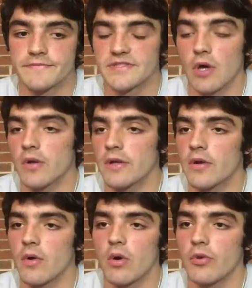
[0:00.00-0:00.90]
saw
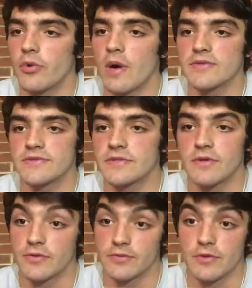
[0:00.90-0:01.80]
a little hole, knew I was
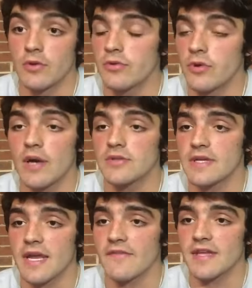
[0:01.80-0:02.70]
knew I was going
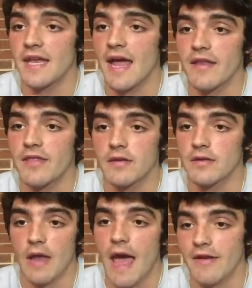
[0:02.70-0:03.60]
to have to get out
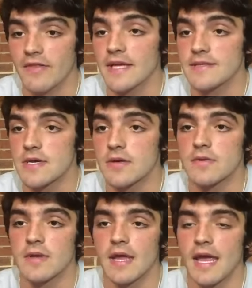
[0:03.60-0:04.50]
of the end
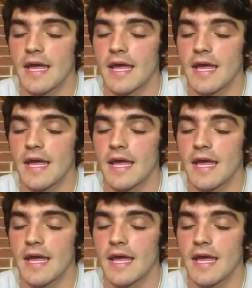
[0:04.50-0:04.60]
zone,